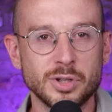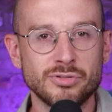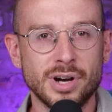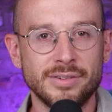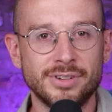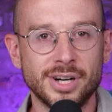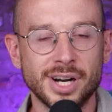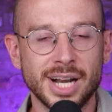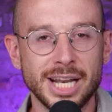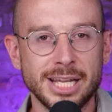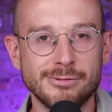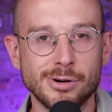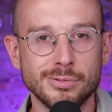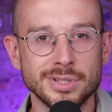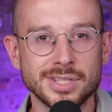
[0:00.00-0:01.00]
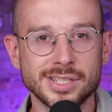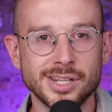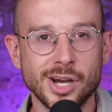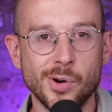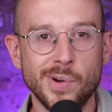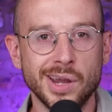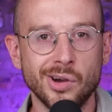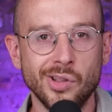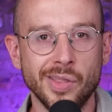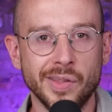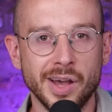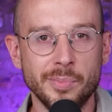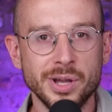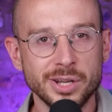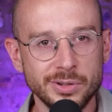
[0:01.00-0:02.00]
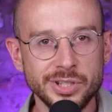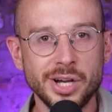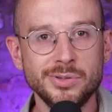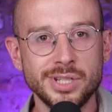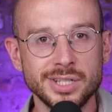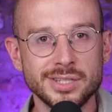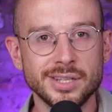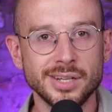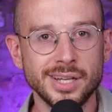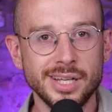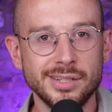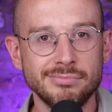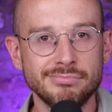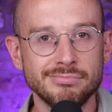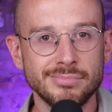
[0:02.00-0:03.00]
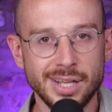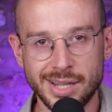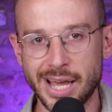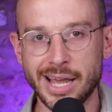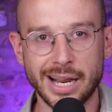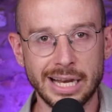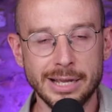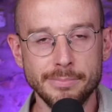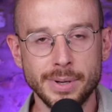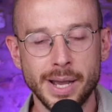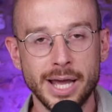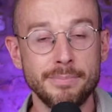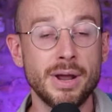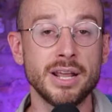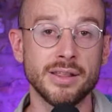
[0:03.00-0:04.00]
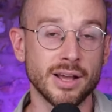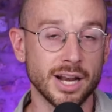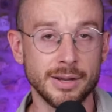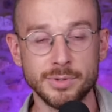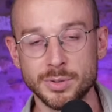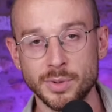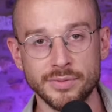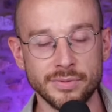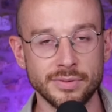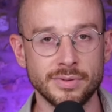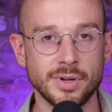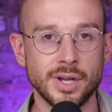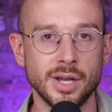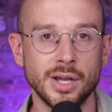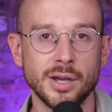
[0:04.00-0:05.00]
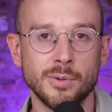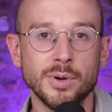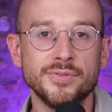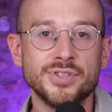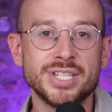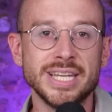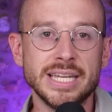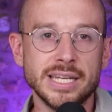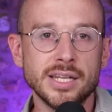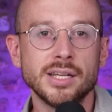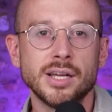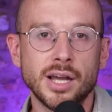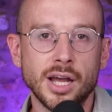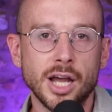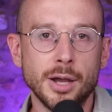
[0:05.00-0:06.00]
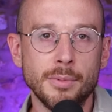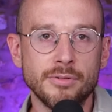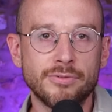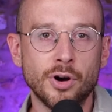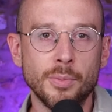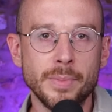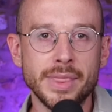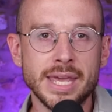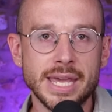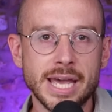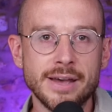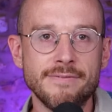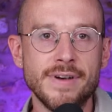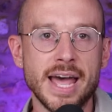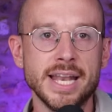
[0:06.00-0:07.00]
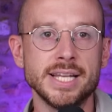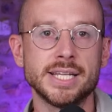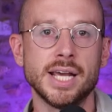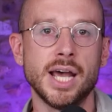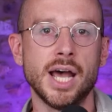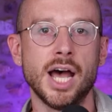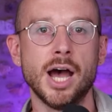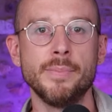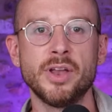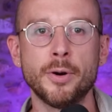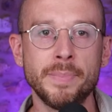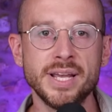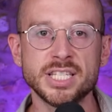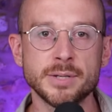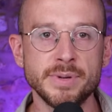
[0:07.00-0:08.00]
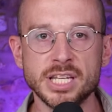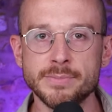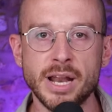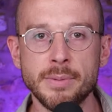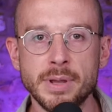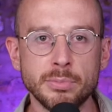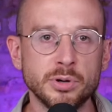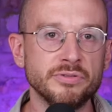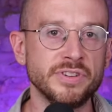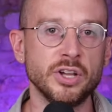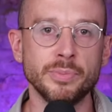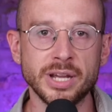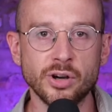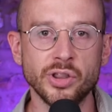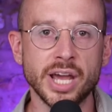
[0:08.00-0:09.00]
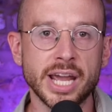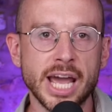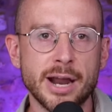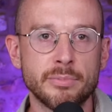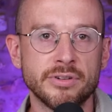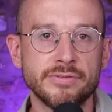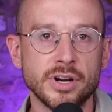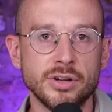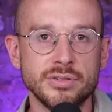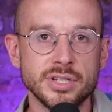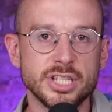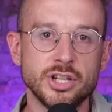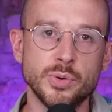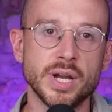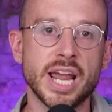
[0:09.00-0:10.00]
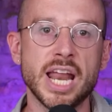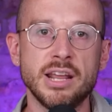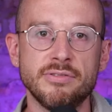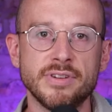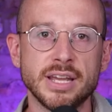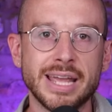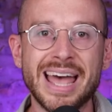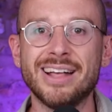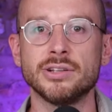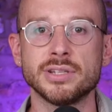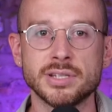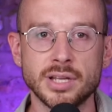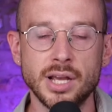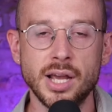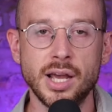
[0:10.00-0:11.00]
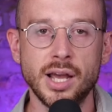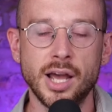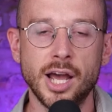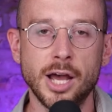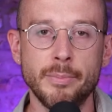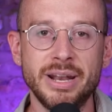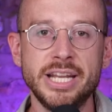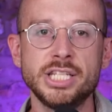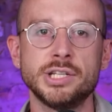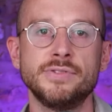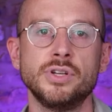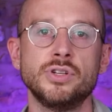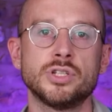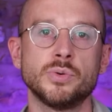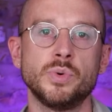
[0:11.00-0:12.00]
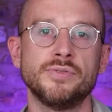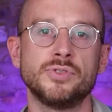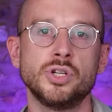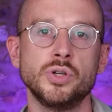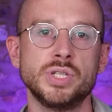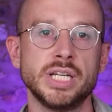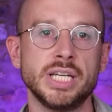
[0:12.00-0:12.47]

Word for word: was rather unclear what was going on there. But you'll notice that in in that clip and many of the clips we've we've seen um, from the event, um, there appears to be as many people filming on their camera phones as doing anything else. Um, and interviews with two